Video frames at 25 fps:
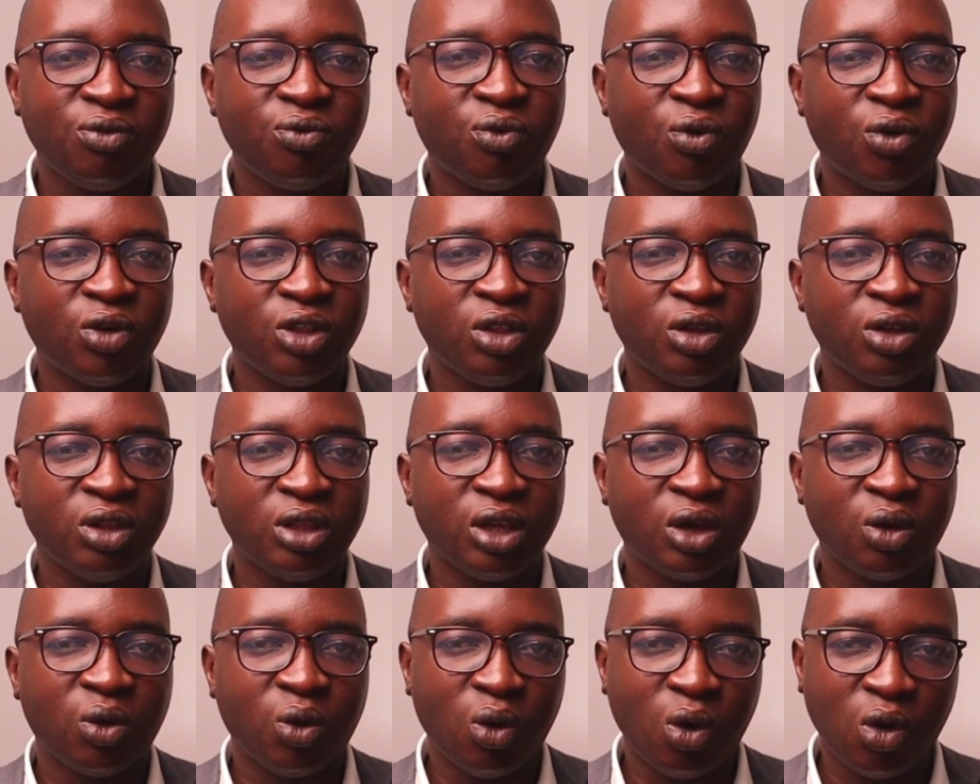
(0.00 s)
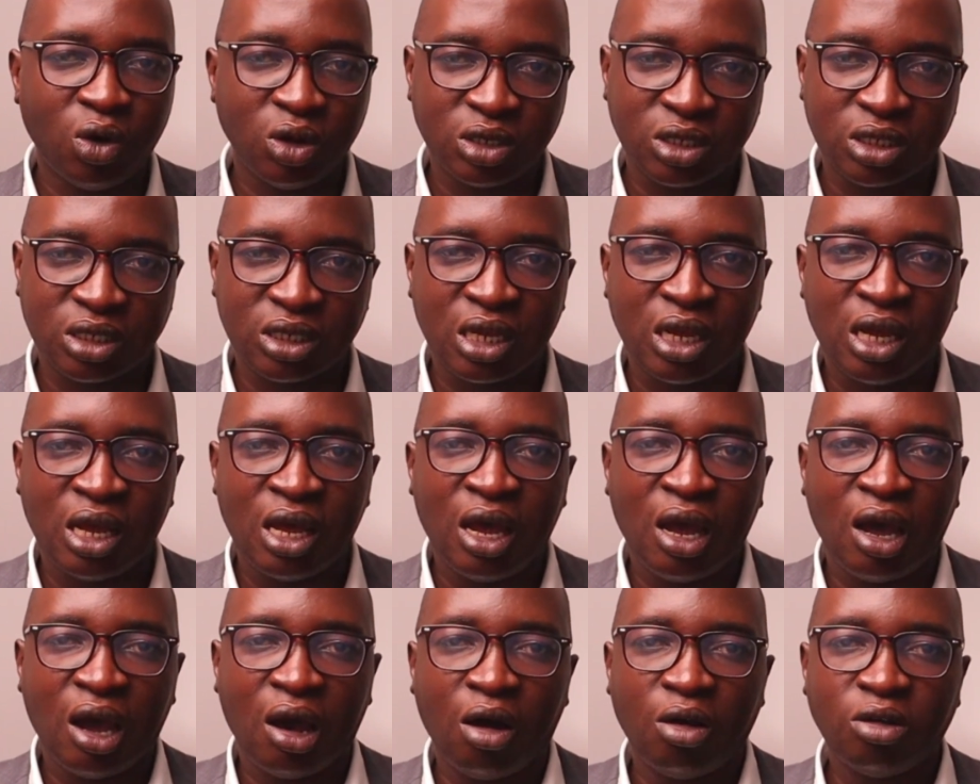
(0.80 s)
for the cause,
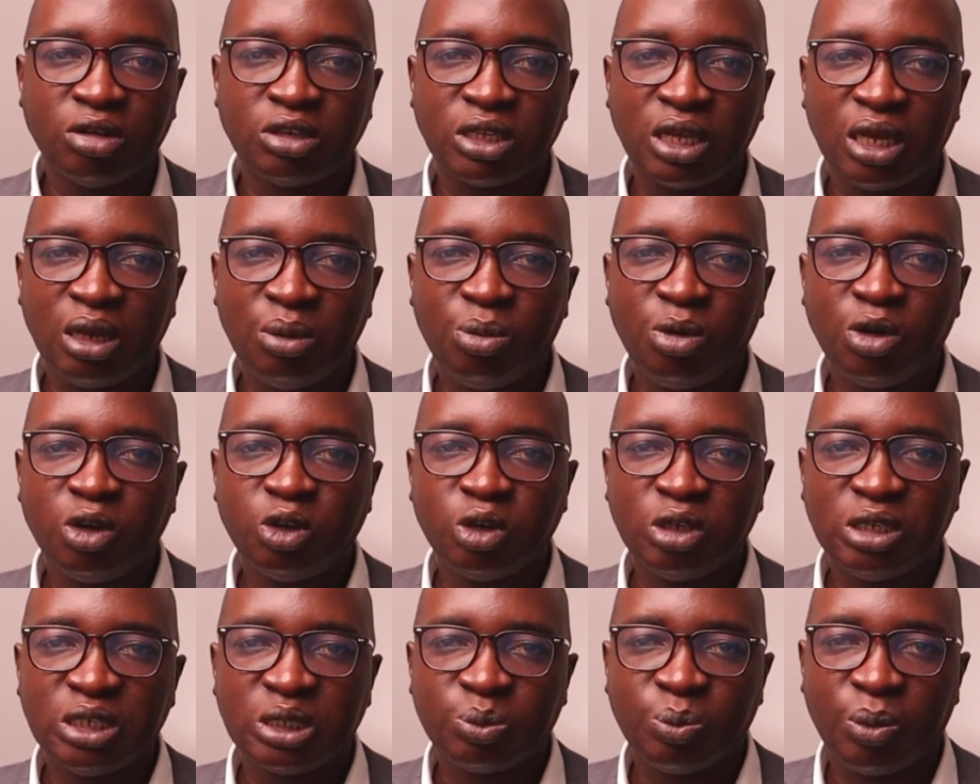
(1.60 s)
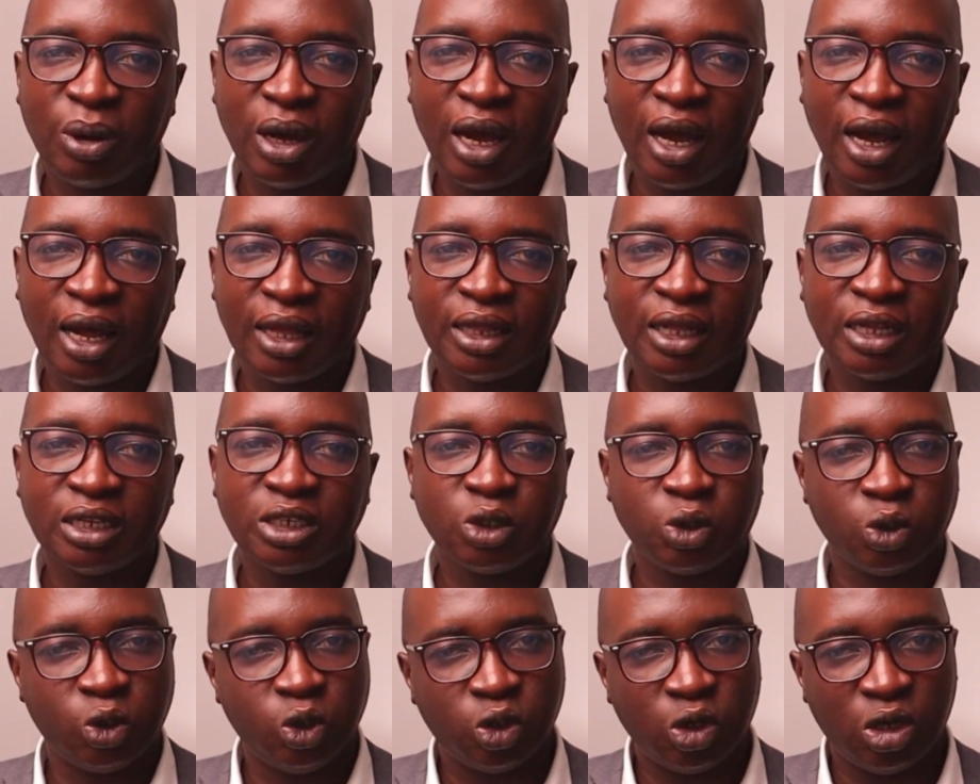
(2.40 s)
I was able to inspire others
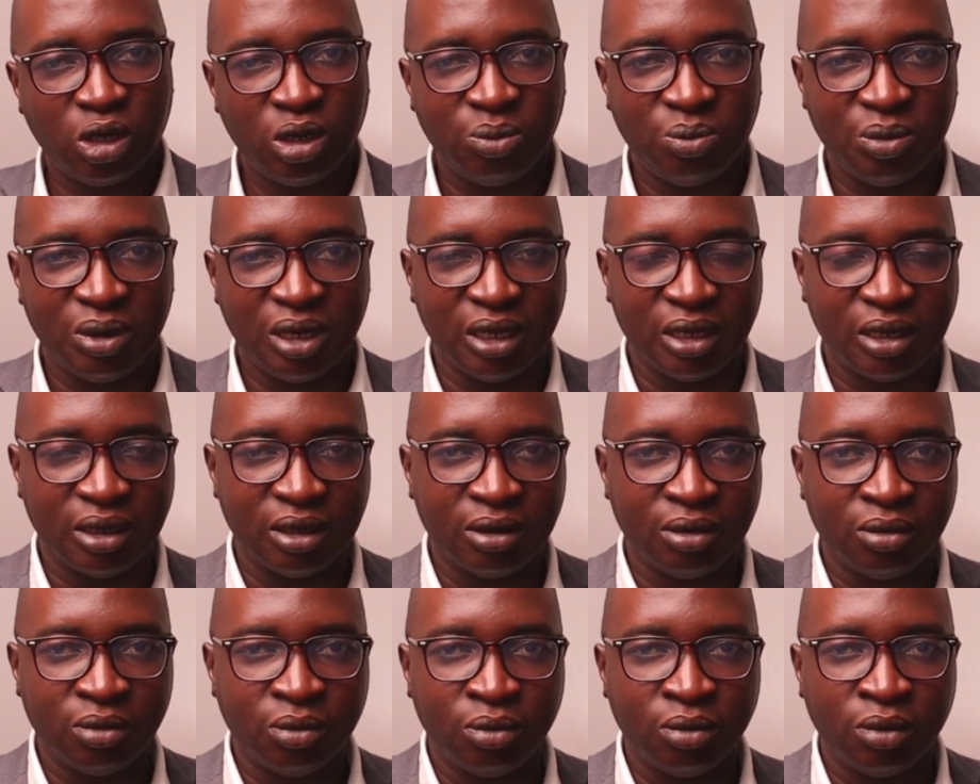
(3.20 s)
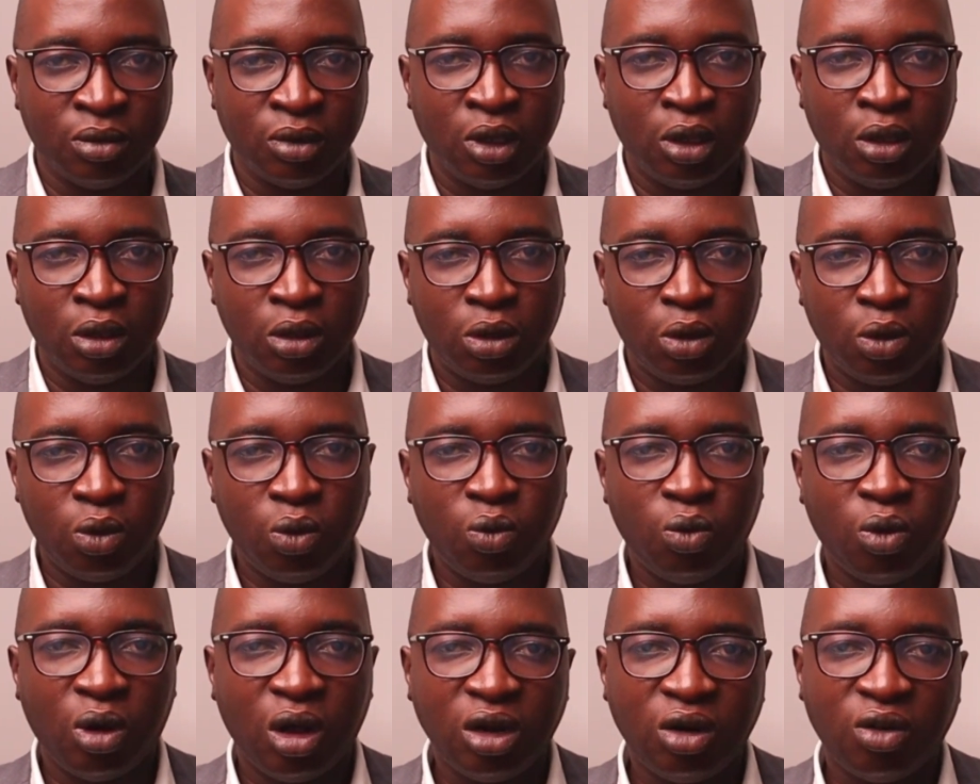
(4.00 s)
to join me. Through
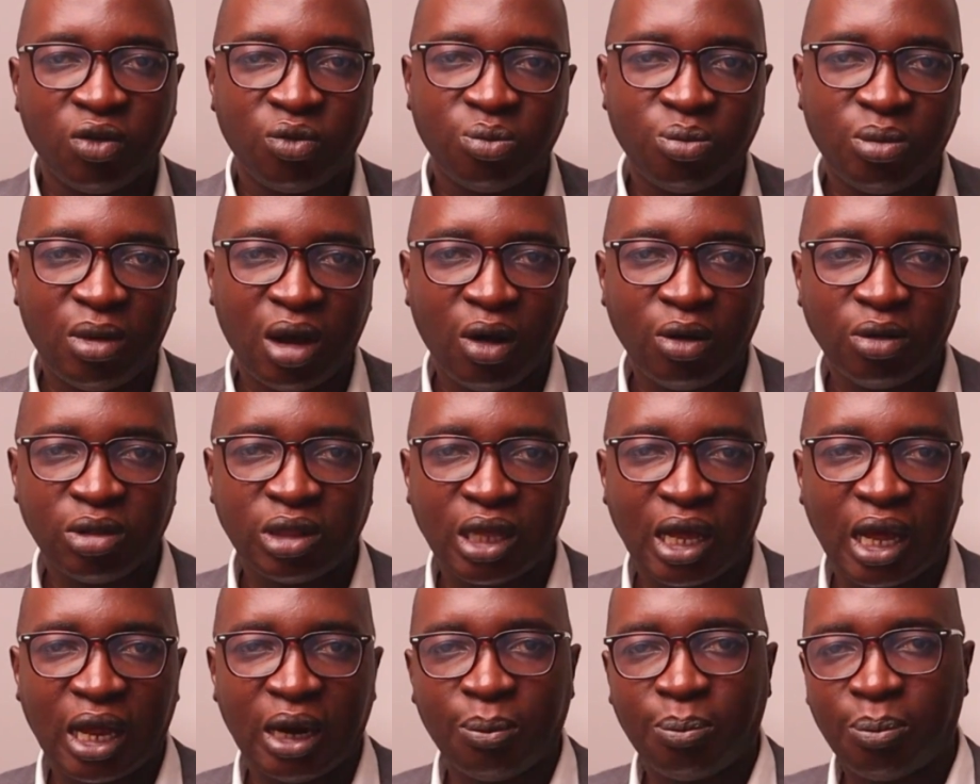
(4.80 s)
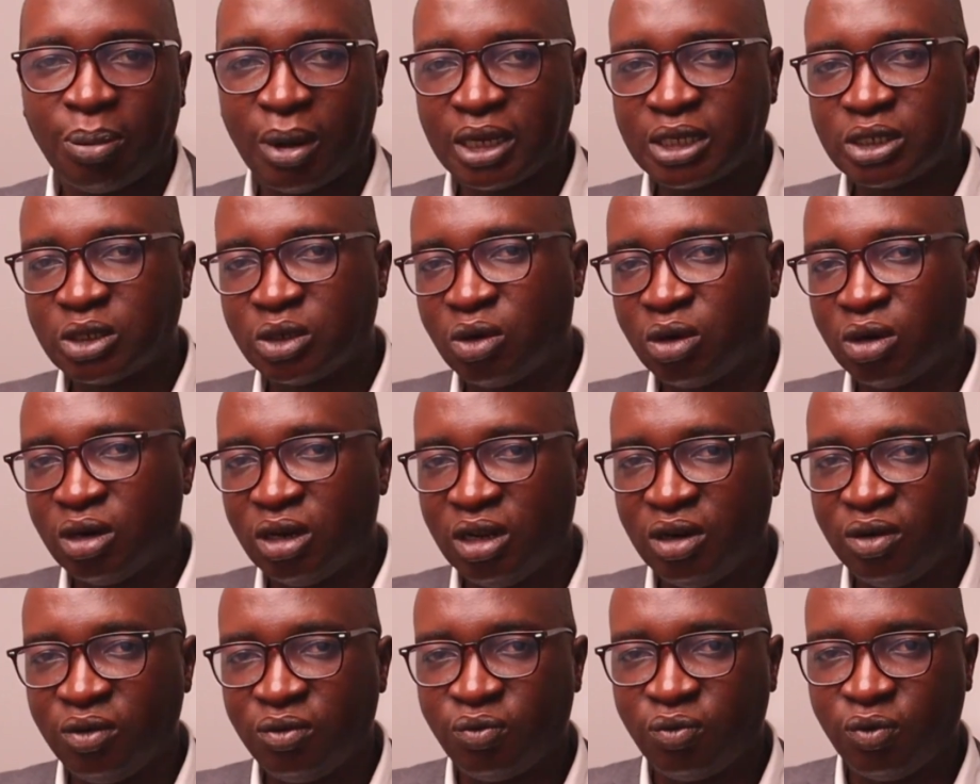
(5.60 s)
word of mouth and personal
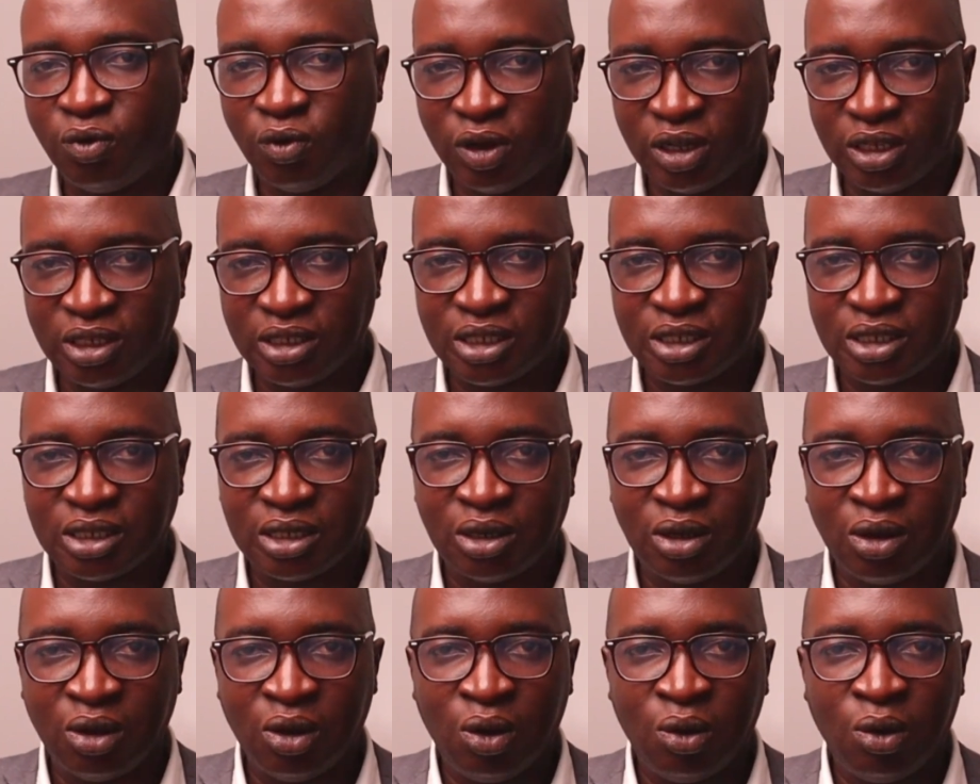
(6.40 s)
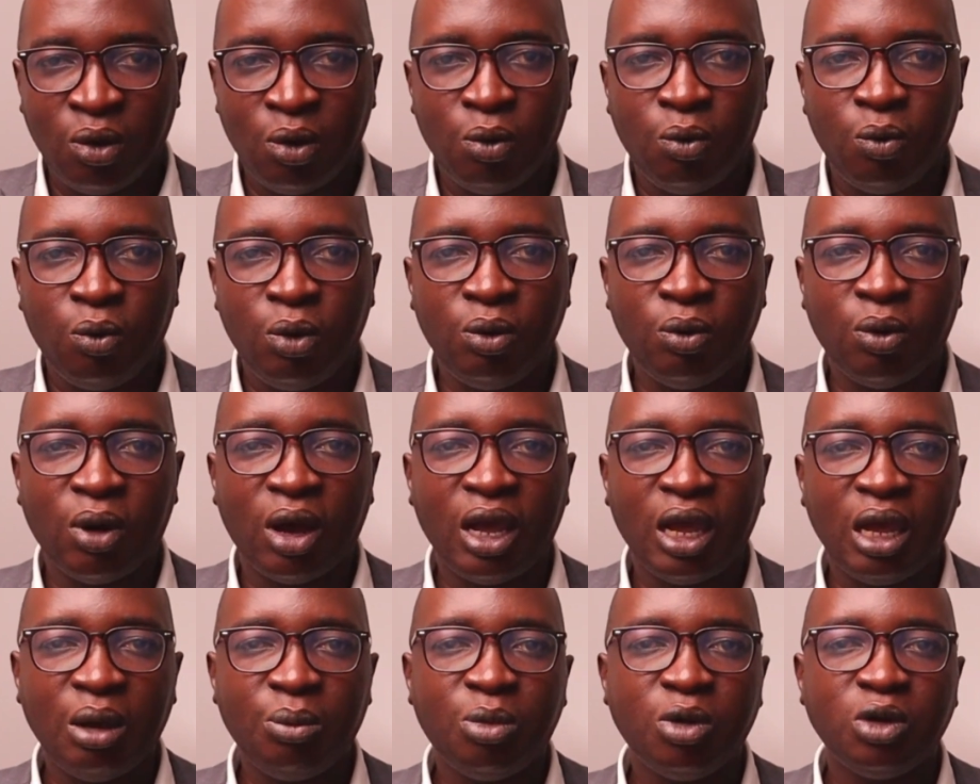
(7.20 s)
influence, we were
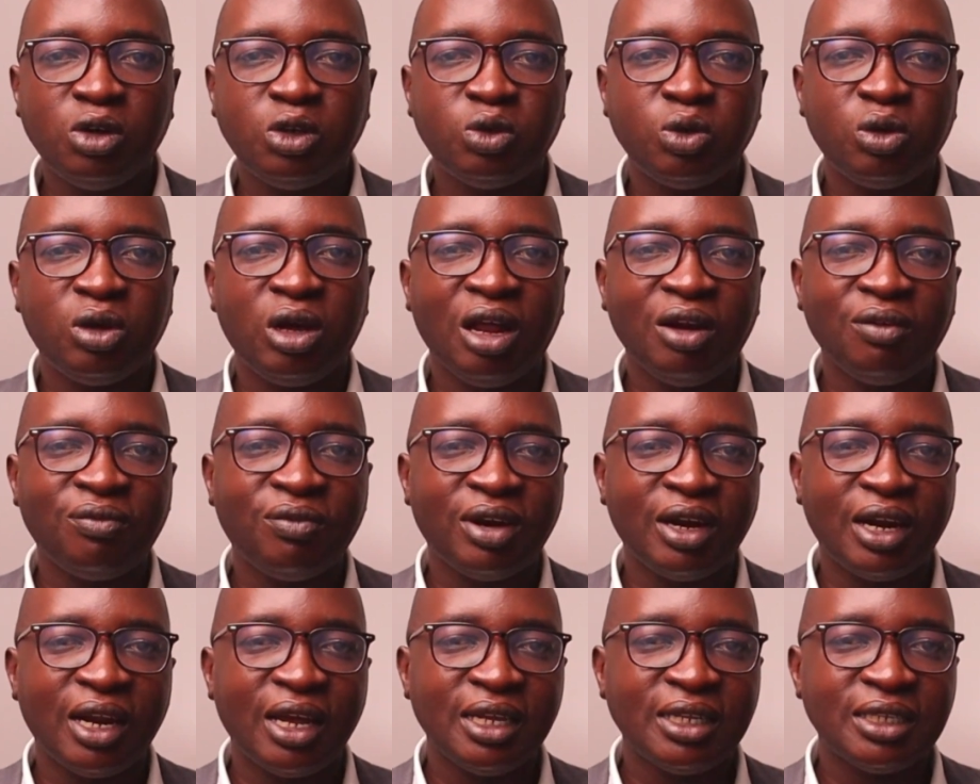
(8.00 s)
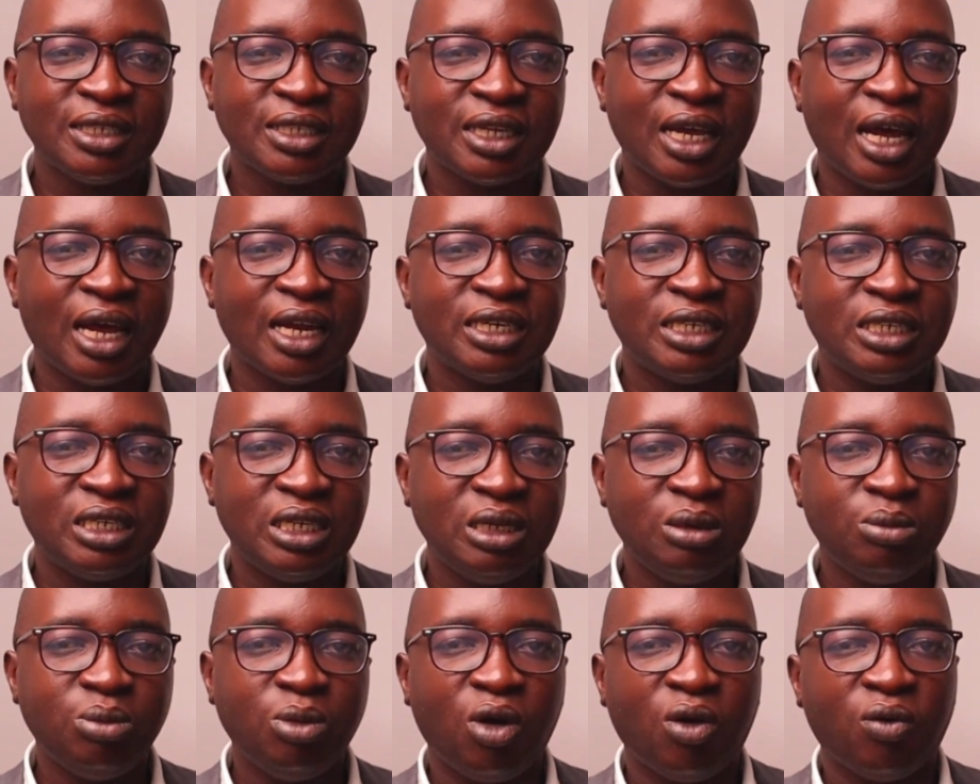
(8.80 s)
able to galvanize a
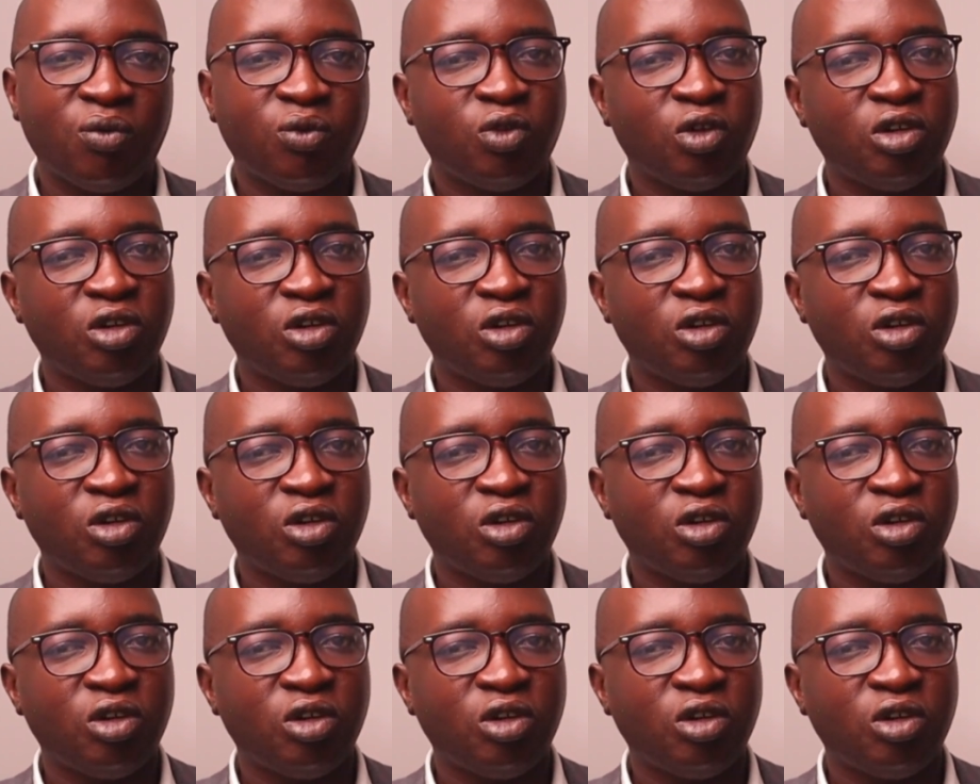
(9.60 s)
team of